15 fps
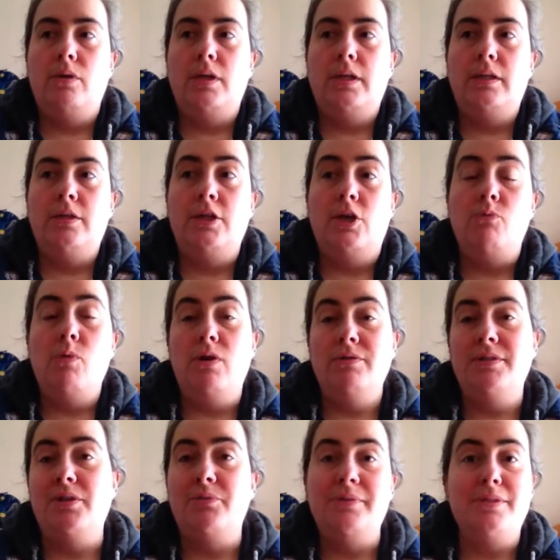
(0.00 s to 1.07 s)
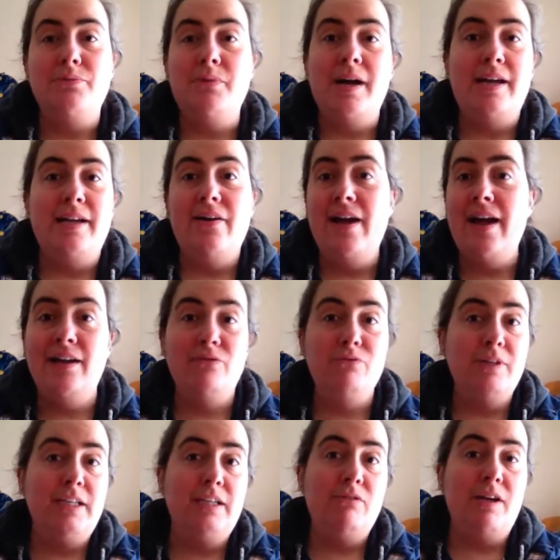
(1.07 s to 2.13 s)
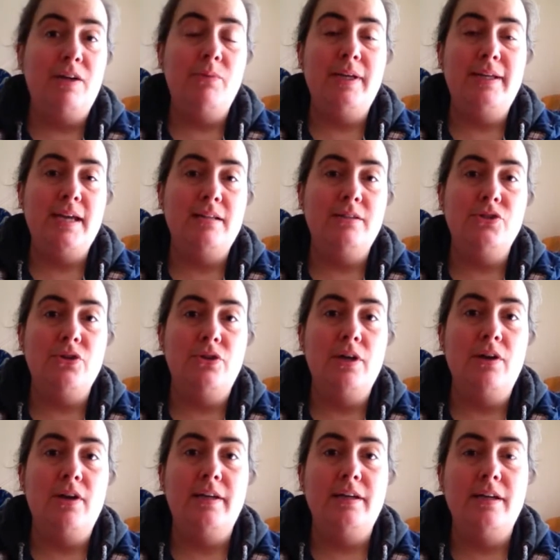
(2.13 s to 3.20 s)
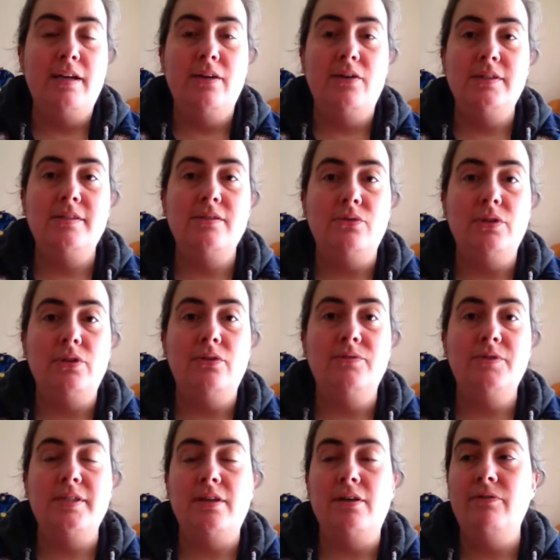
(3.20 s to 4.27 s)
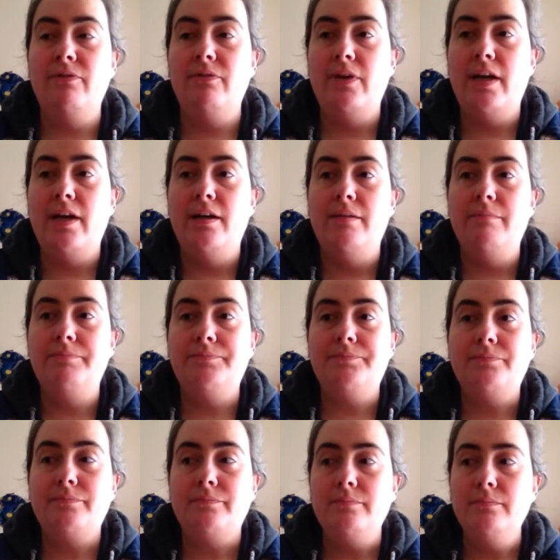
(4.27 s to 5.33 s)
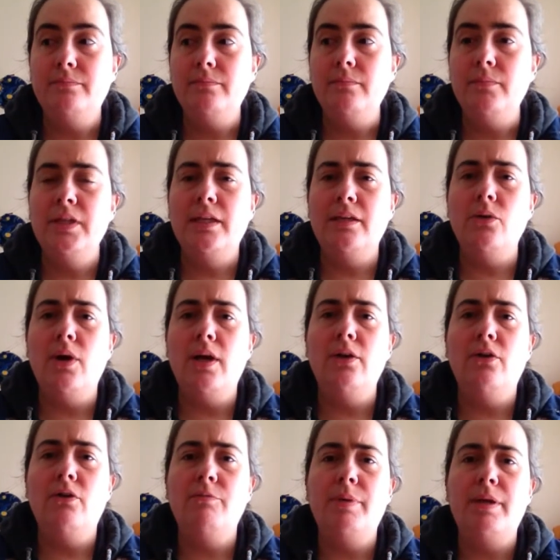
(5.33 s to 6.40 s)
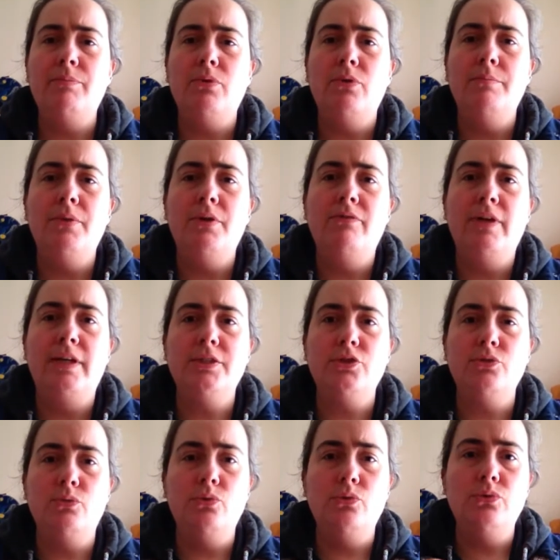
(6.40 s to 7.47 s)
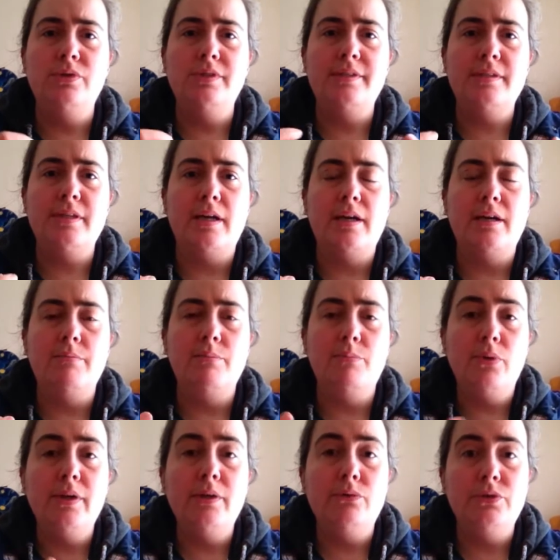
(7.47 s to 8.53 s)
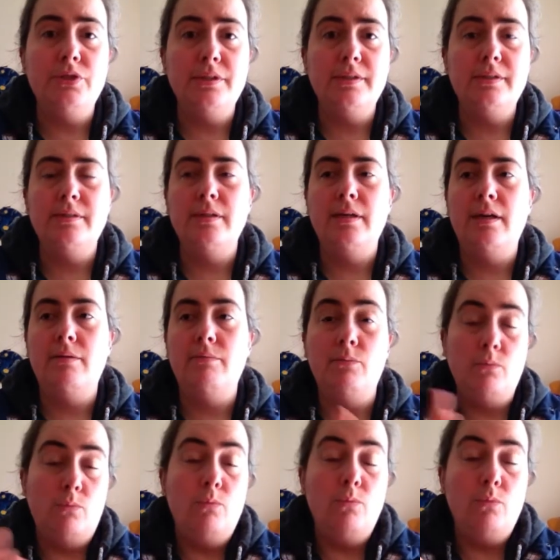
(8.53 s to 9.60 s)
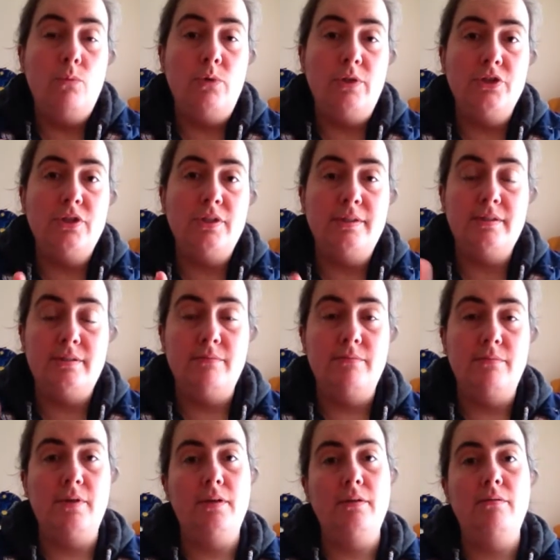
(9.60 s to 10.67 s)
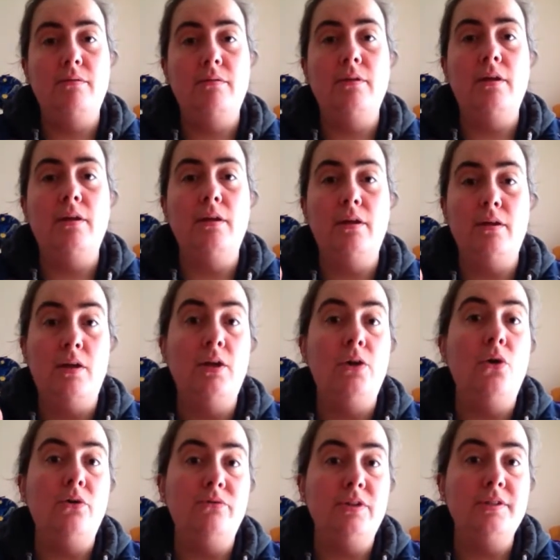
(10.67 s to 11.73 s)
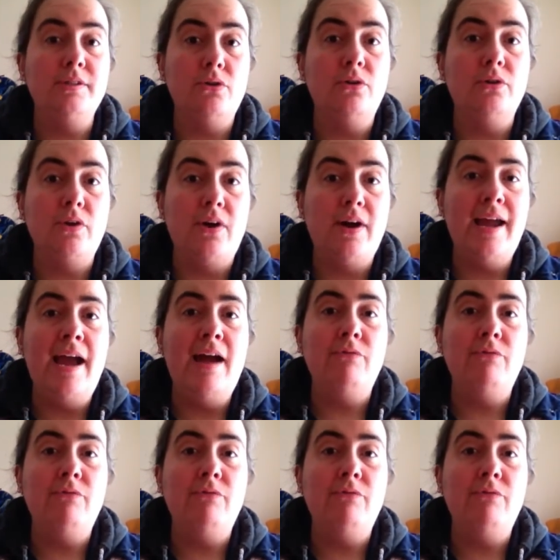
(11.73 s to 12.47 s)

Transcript: whilst I was away, I had a really great weekend online and I sold a lot of stuff, and quite a lot of people are moving towards pre-orders, which is a lot of the stock that I have